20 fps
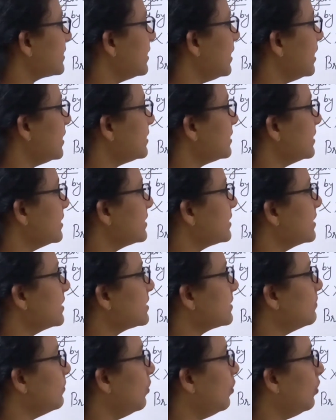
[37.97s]
dash is a
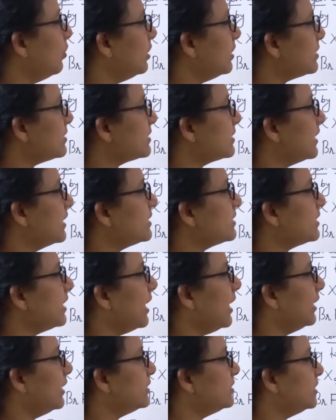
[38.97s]
smaller size
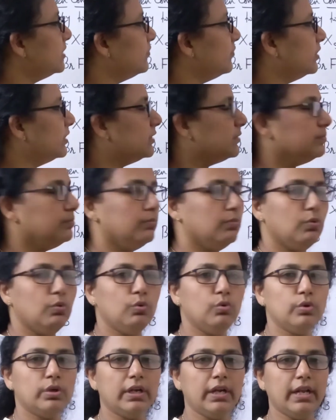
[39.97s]
halogen with
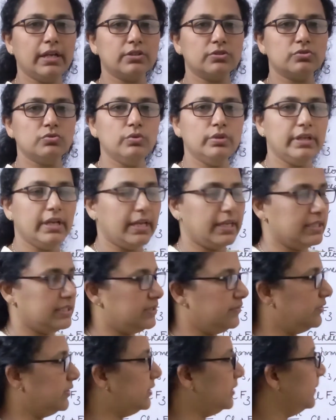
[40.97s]
more
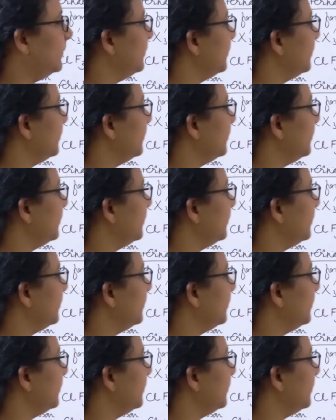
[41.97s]
electronegativity.